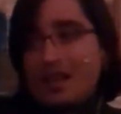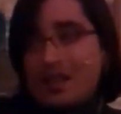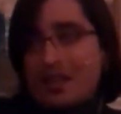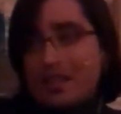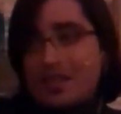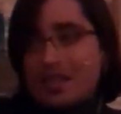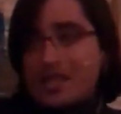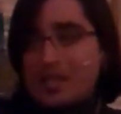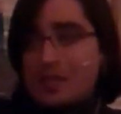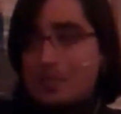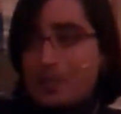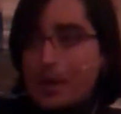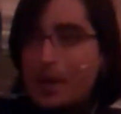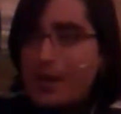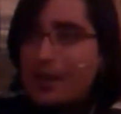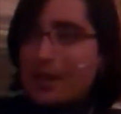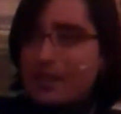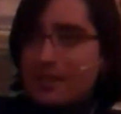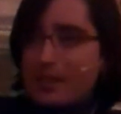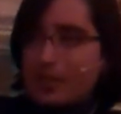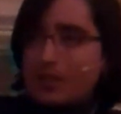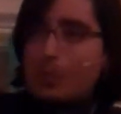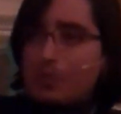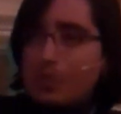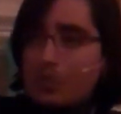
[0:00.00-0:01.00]

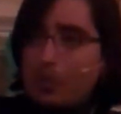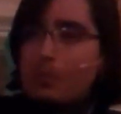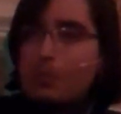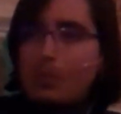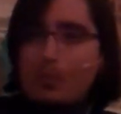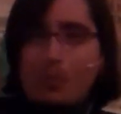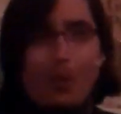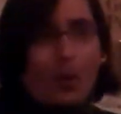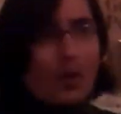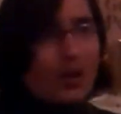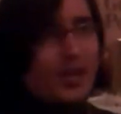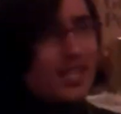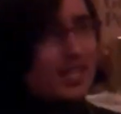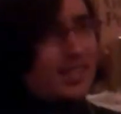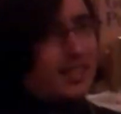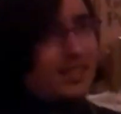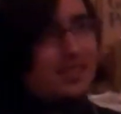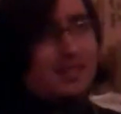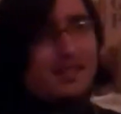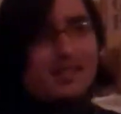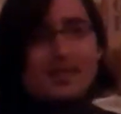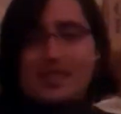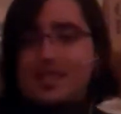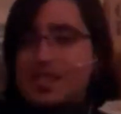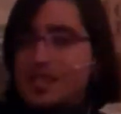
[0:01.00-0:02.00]
The point
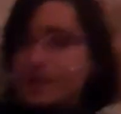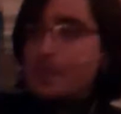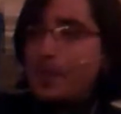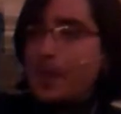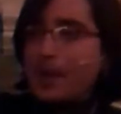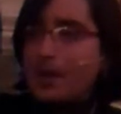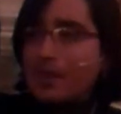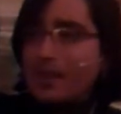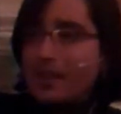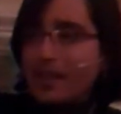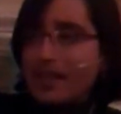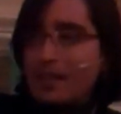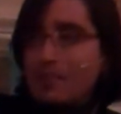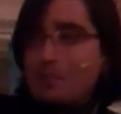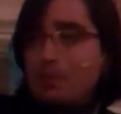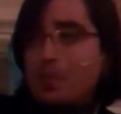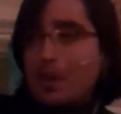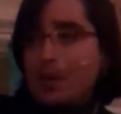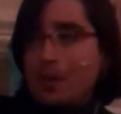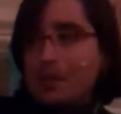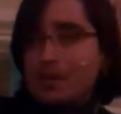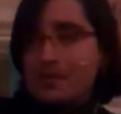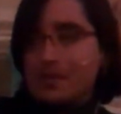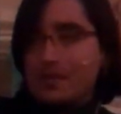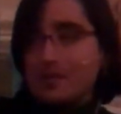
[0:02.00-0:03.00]
is, the spirit
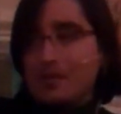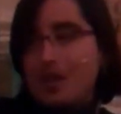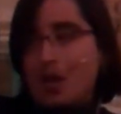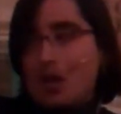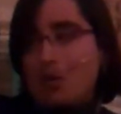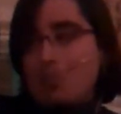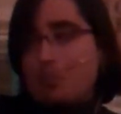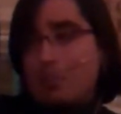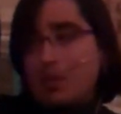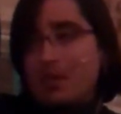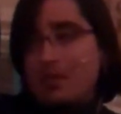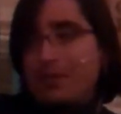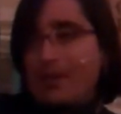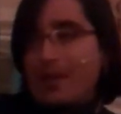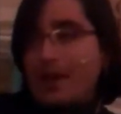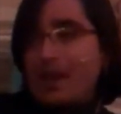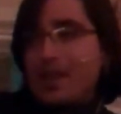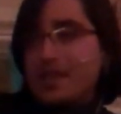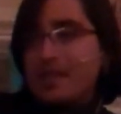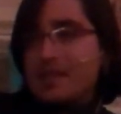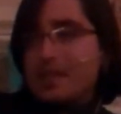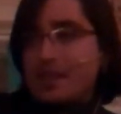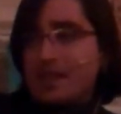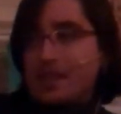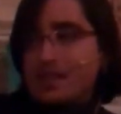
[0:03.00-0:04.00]
impulse
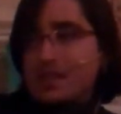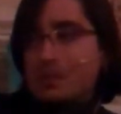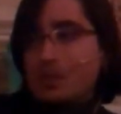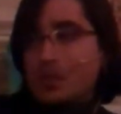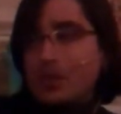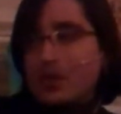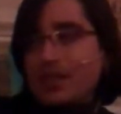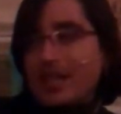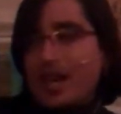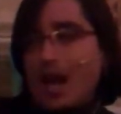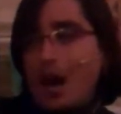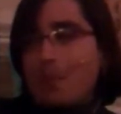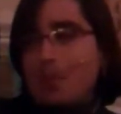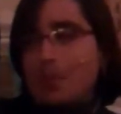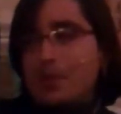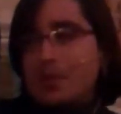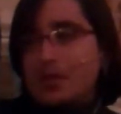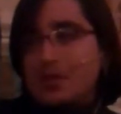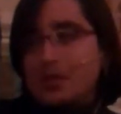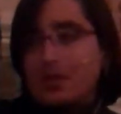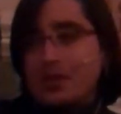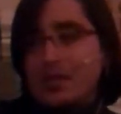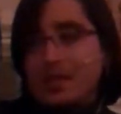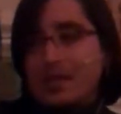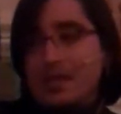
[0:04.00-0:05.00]
provides us with the
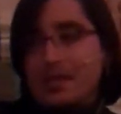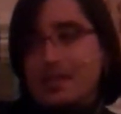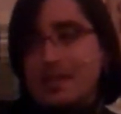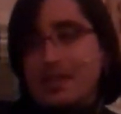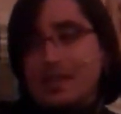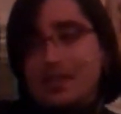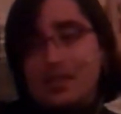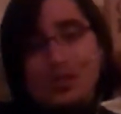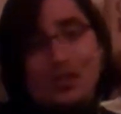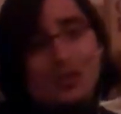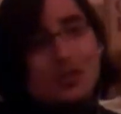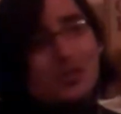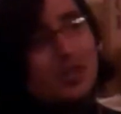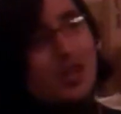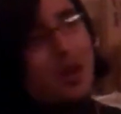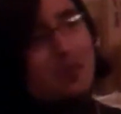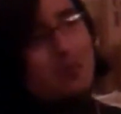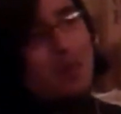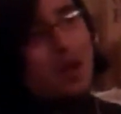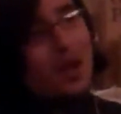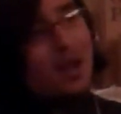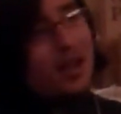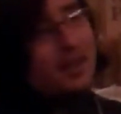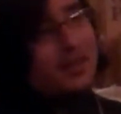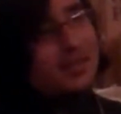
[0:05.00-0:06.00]
opportunity to use our
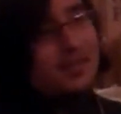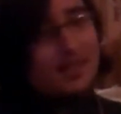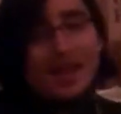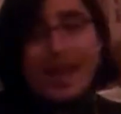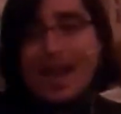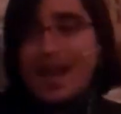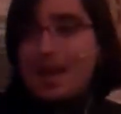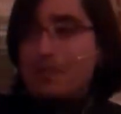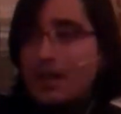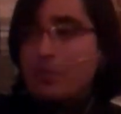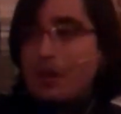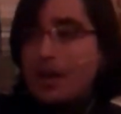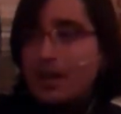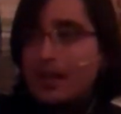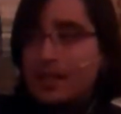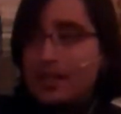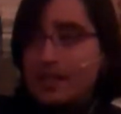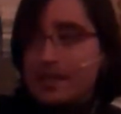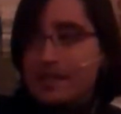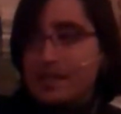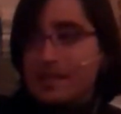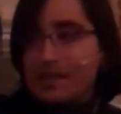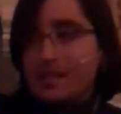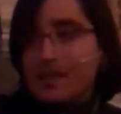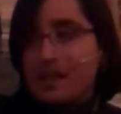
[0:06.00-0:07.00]
minds and
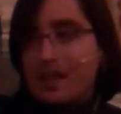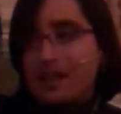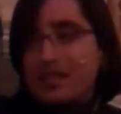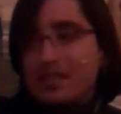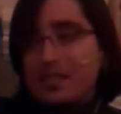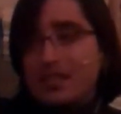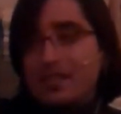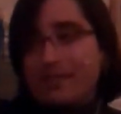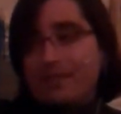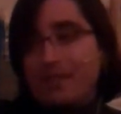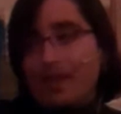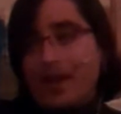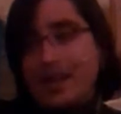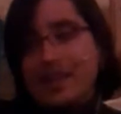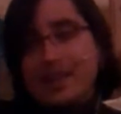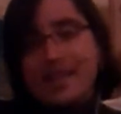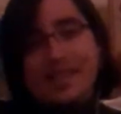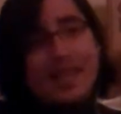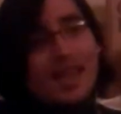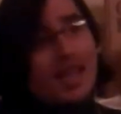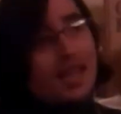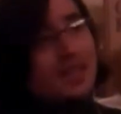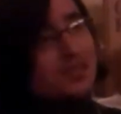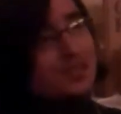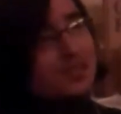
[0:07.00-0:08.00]
bodies to find
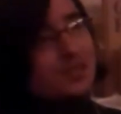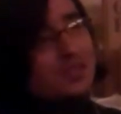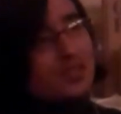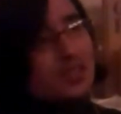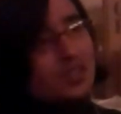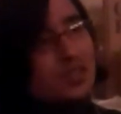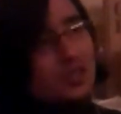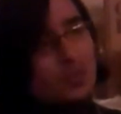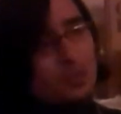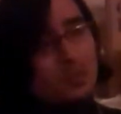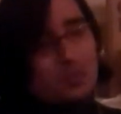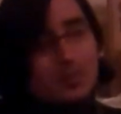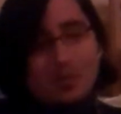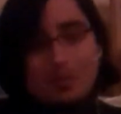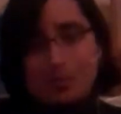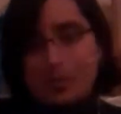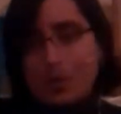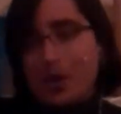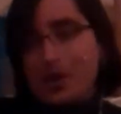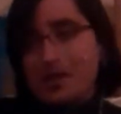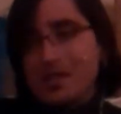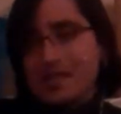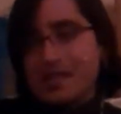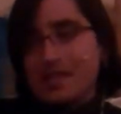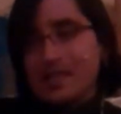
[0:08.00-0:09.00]
the answers to
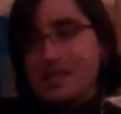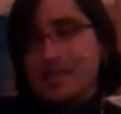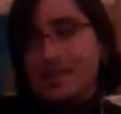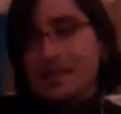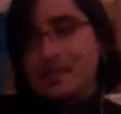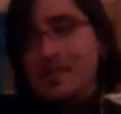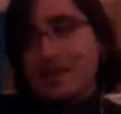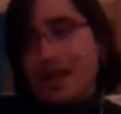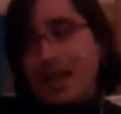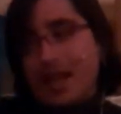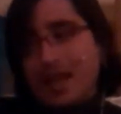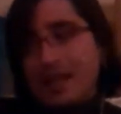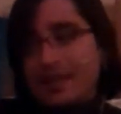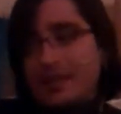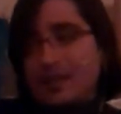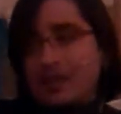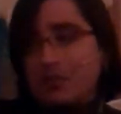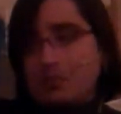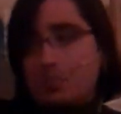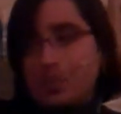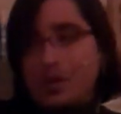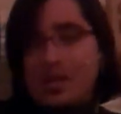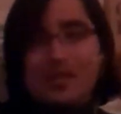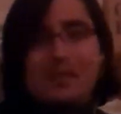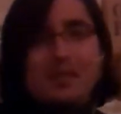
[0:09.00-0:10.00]
questions
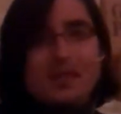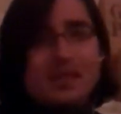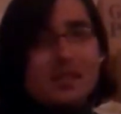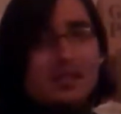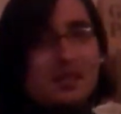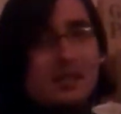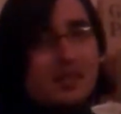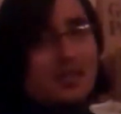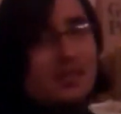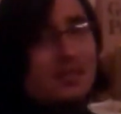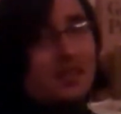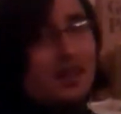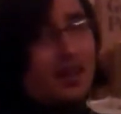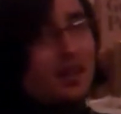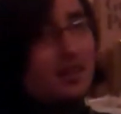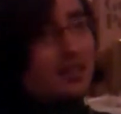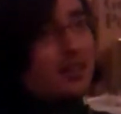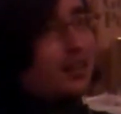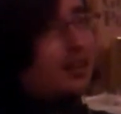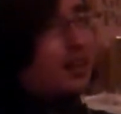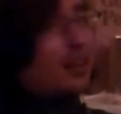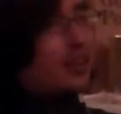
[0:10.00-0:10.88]
previously thought